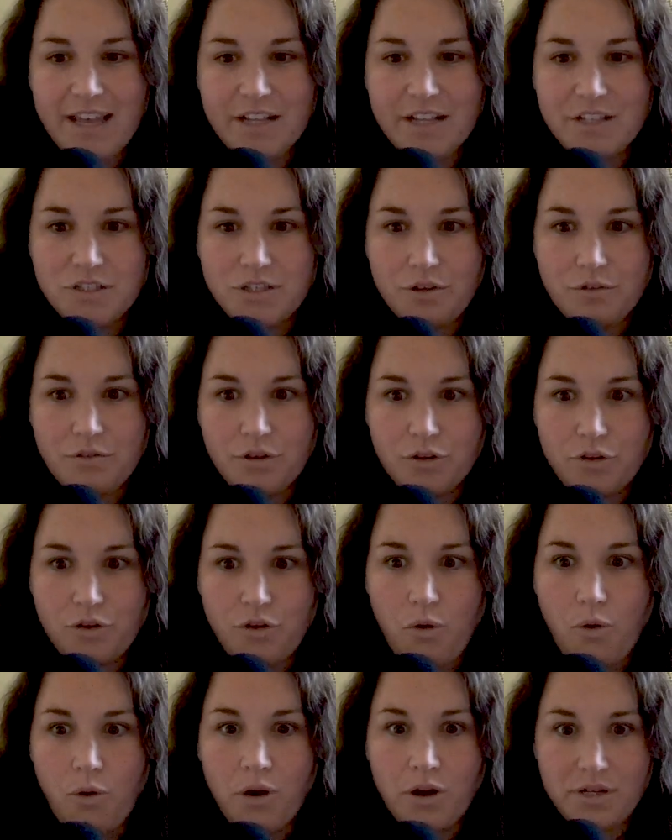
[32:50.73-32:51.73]
And so the
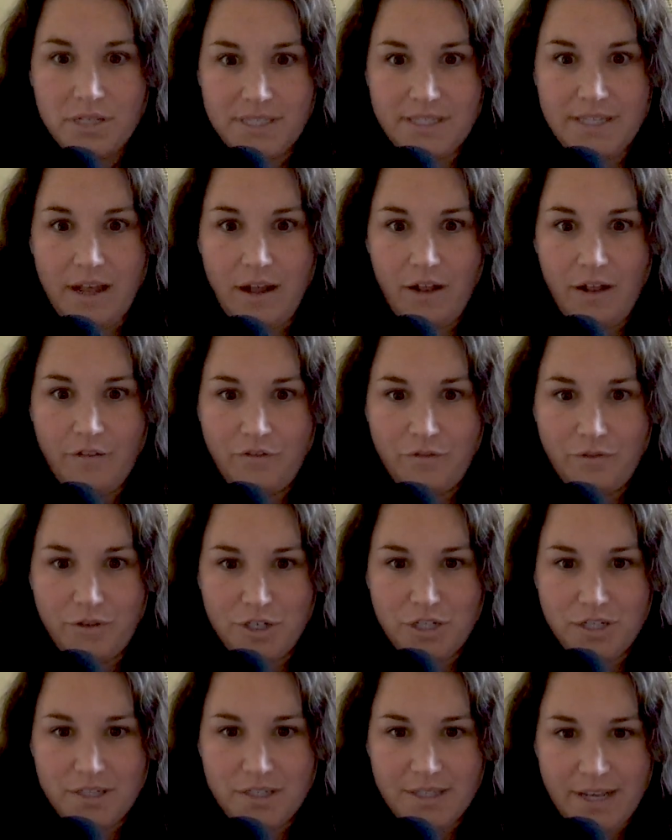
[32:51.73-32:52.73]
mm-hmm. core self,
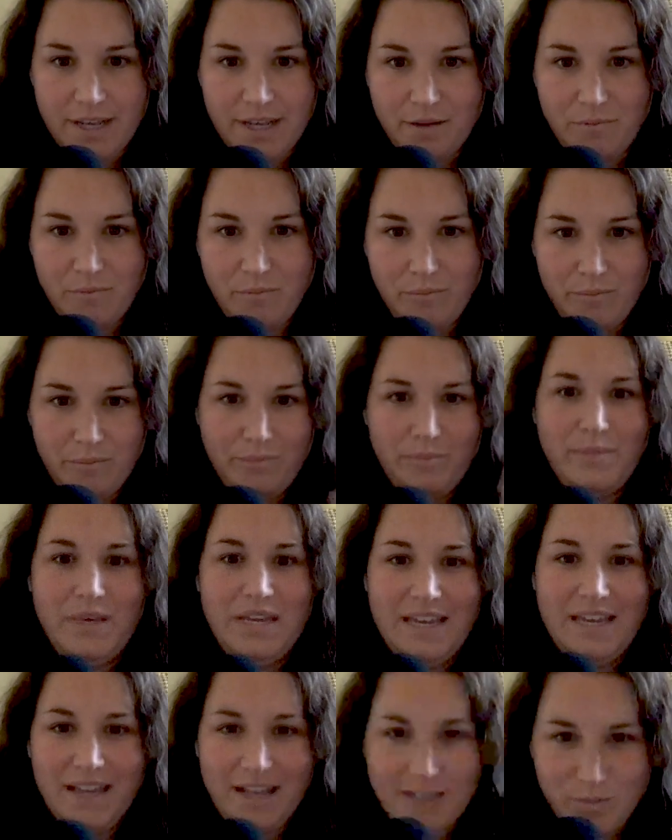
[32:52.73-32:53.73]
which is like
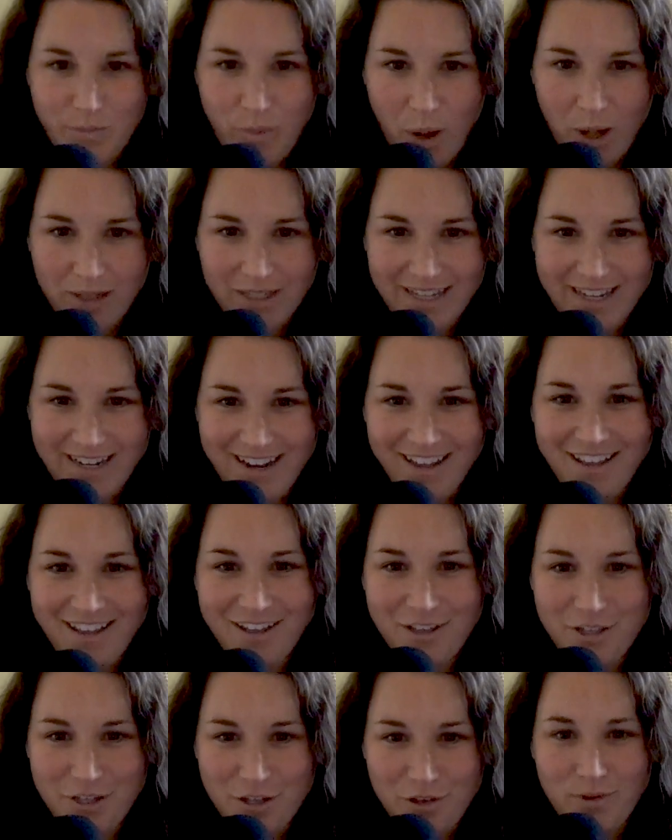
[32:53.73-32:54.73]
me as
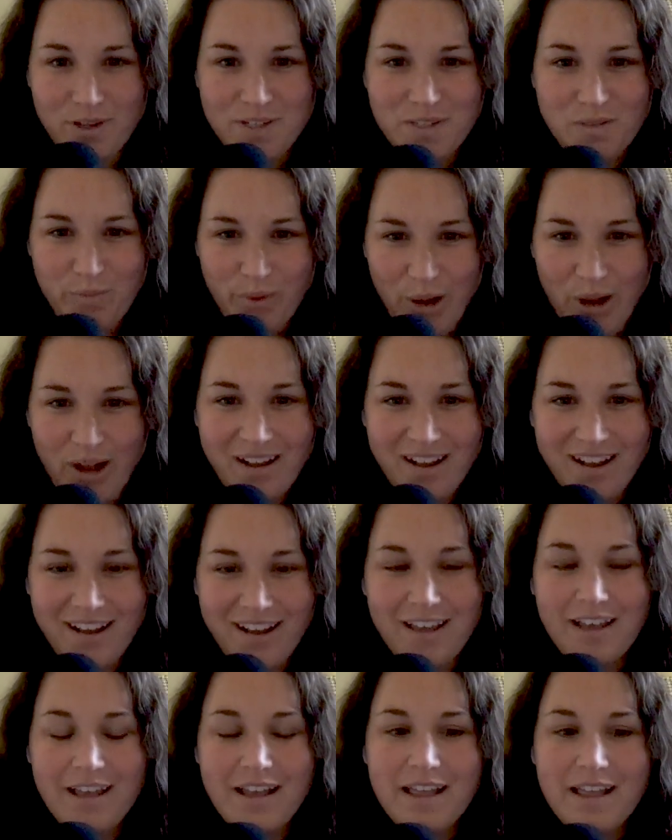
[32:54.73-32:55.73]
Paulina, you as
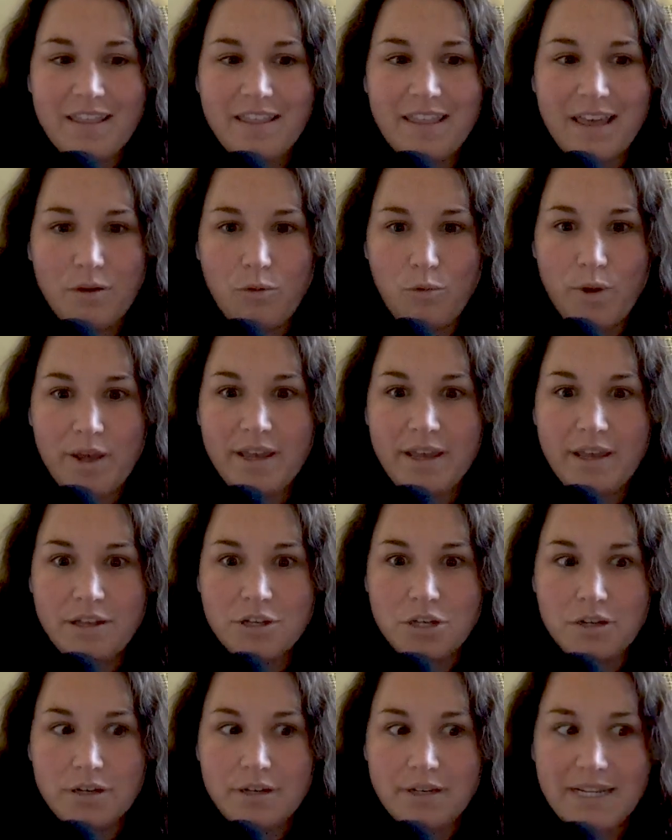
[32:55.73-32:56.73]
Brooke, that
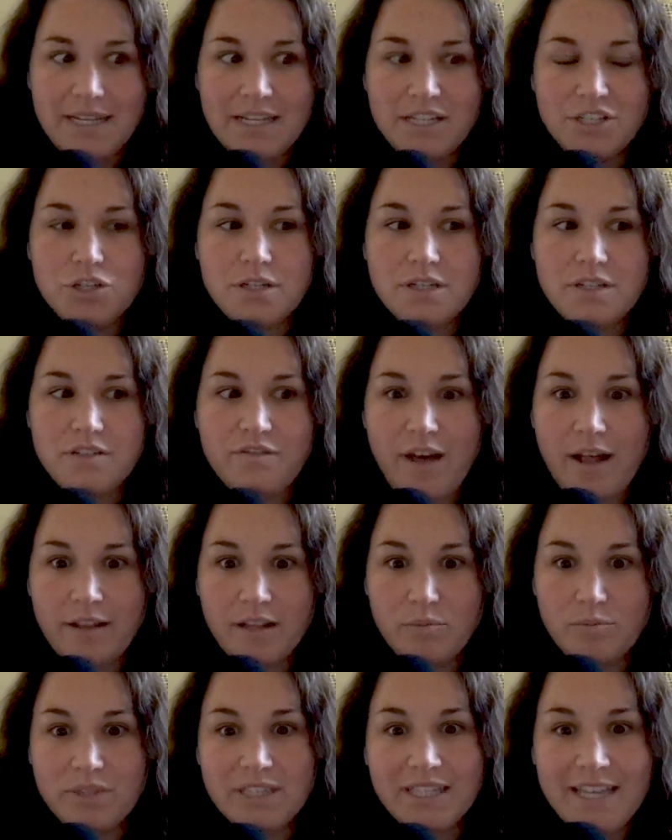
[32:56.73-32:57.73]
we need to
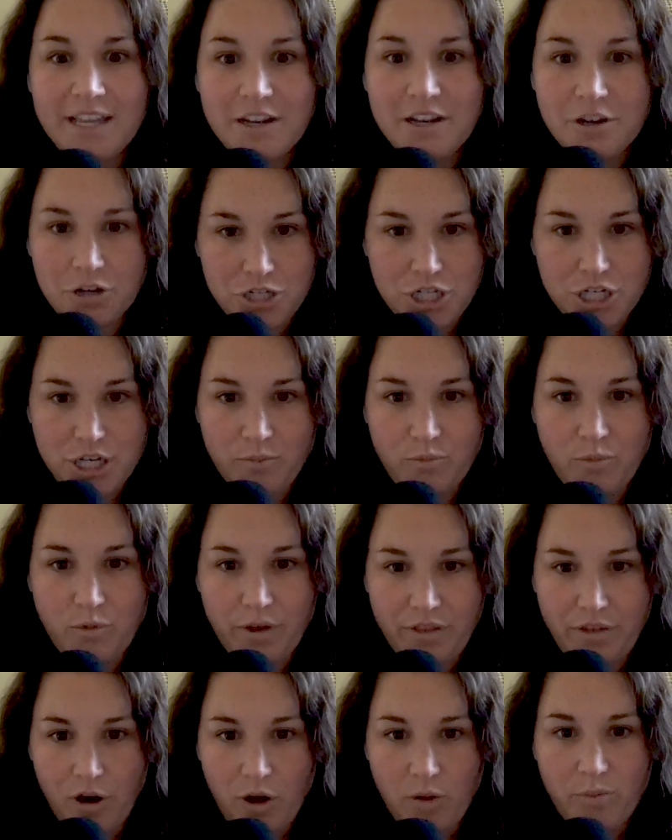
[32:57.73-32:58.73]
develop leadership
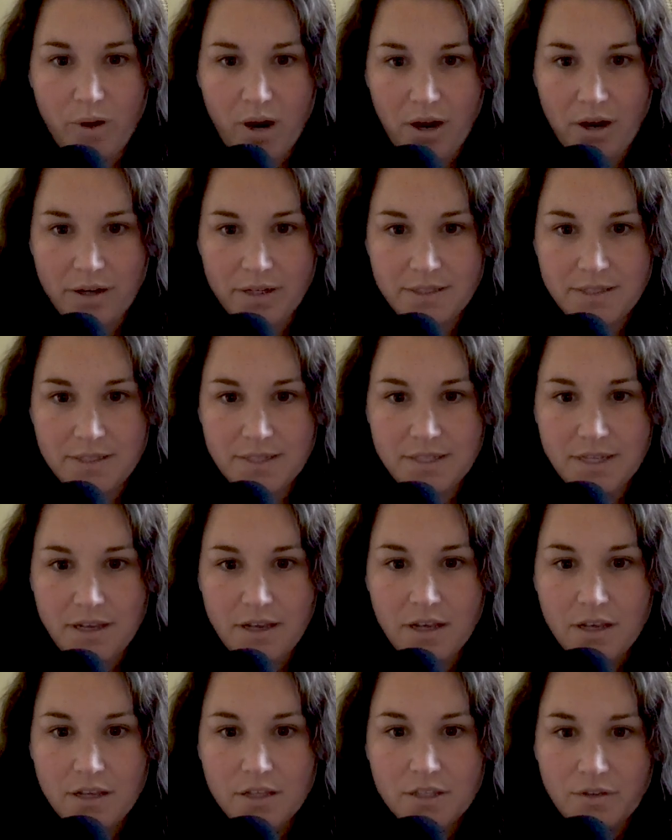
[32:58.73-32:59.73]
with our parts
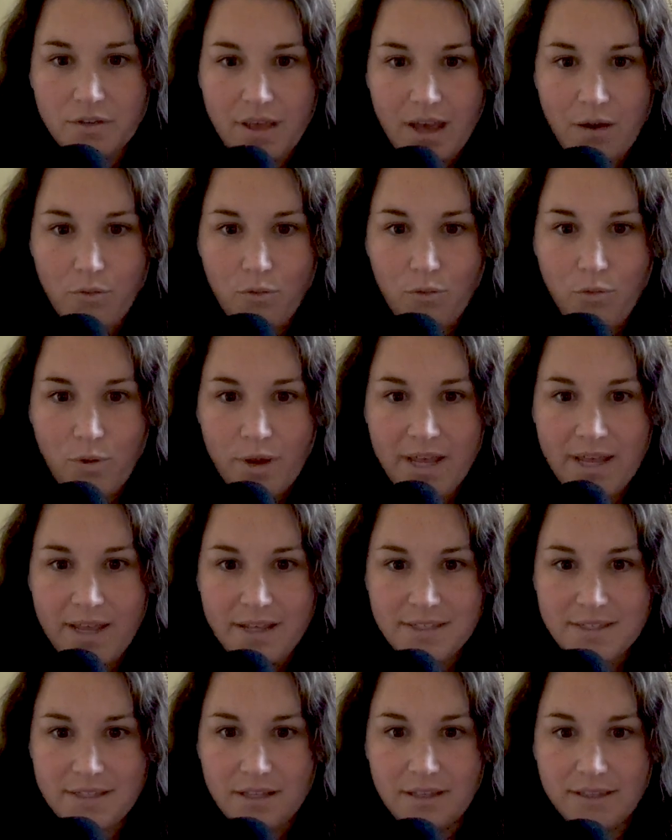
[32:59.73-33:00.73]
so that we
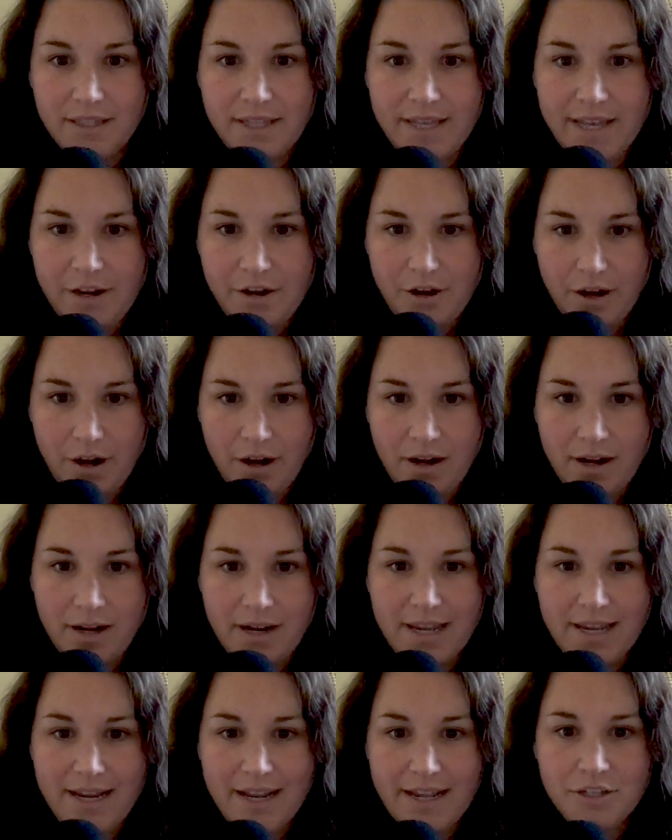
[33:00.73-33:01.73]
mm. as the
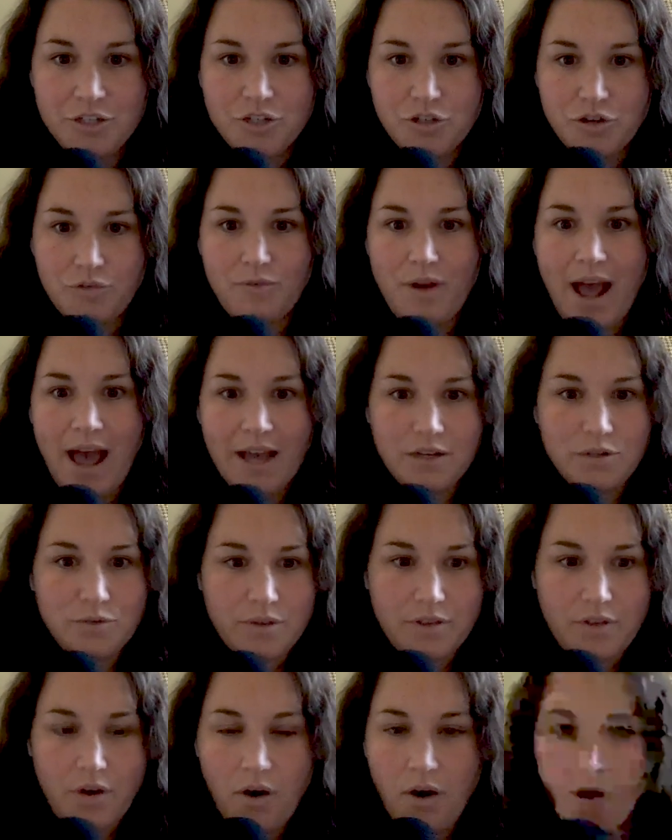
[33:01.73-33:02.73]
leader can
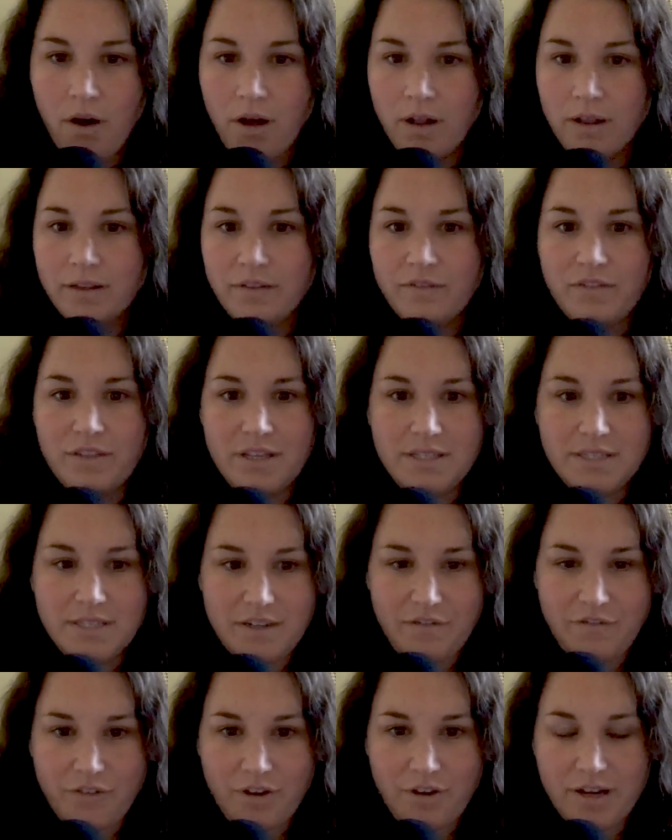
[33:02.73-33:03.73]
interact with all of
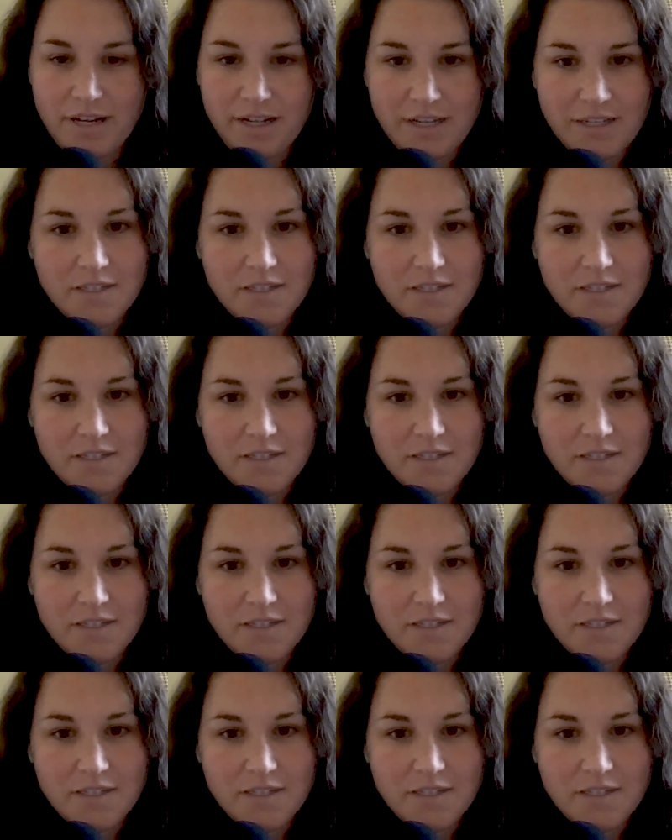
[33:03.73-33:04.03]
these different